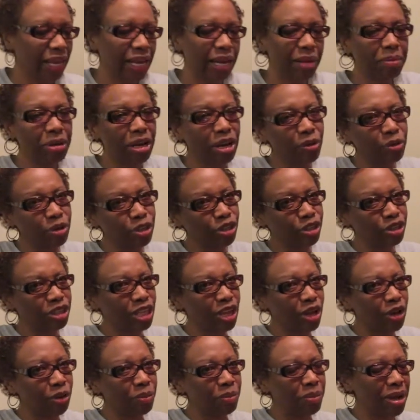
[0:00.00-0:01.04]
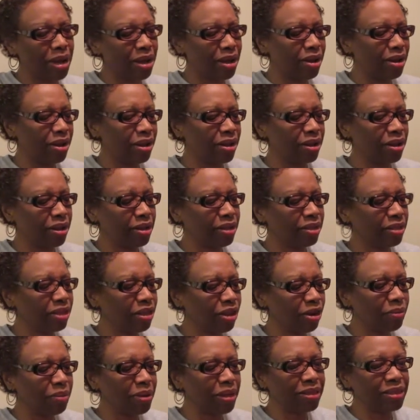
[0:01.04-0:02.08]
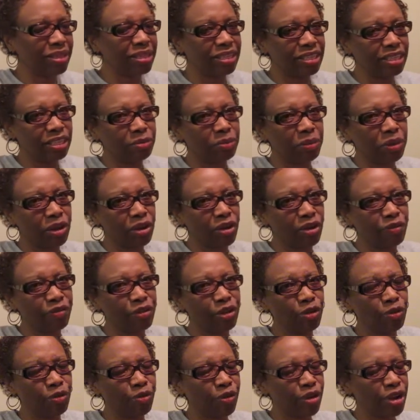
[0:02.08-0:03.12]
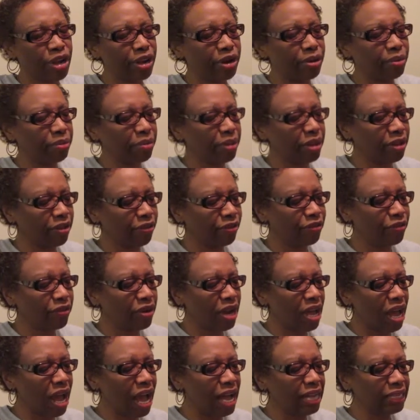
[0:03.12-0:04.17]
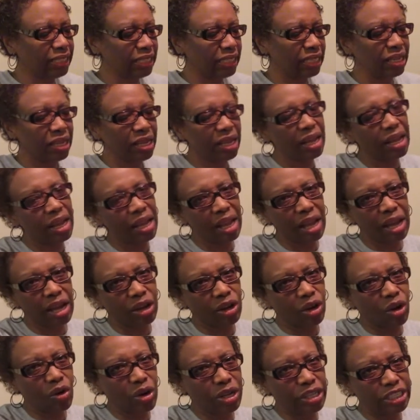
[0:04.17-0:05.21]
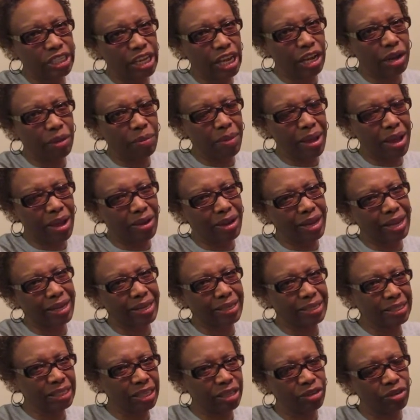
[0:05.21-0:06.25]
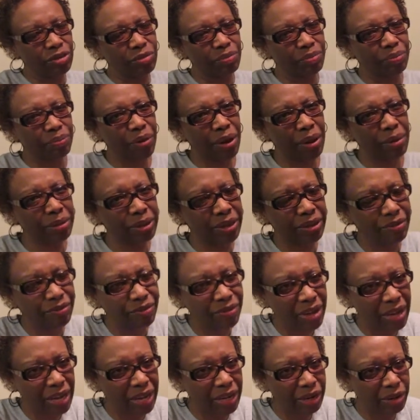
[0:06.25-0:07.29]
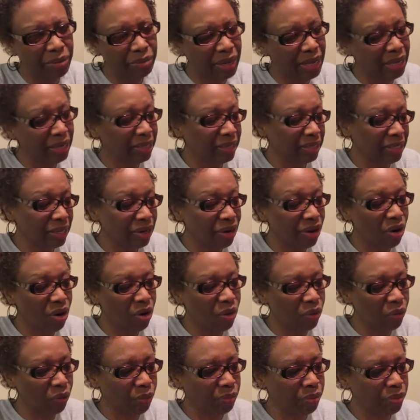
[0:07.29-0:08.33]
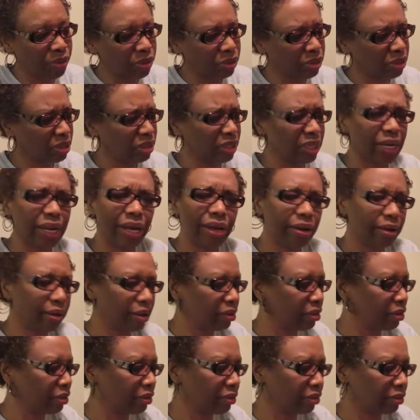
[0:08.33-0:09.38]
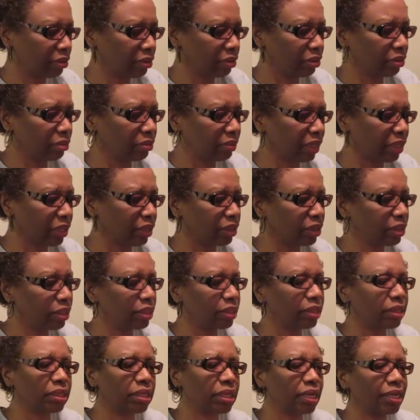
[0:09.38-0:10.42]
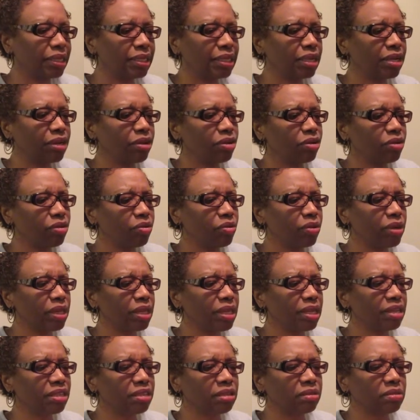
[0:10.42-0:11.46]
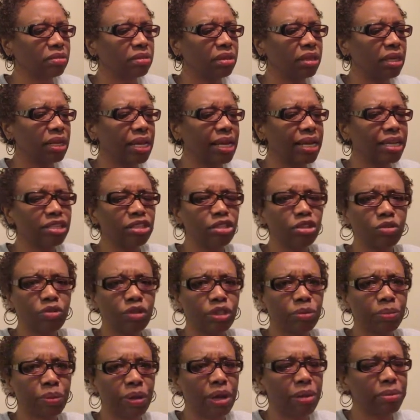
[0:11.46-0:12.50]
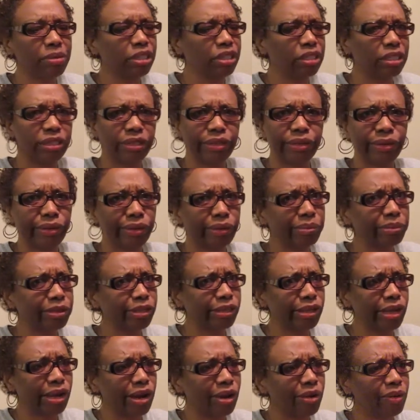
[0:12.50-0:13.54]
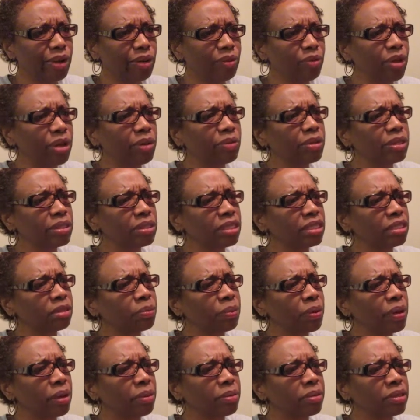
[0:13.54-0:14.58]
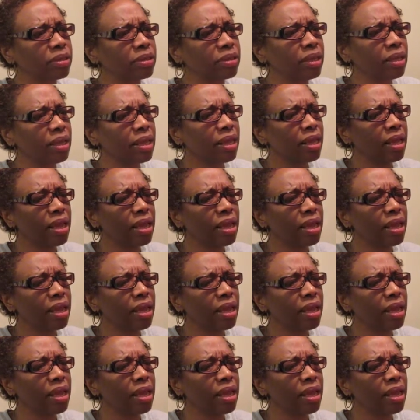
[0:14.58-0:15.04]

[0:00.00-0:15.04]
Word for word: let me know what you thought about thought about these below if you've read them if not go and check them out like i said you probably can find them like their old books did i oh my goodness did i tell you when these the last two was published i'm sorry when was this published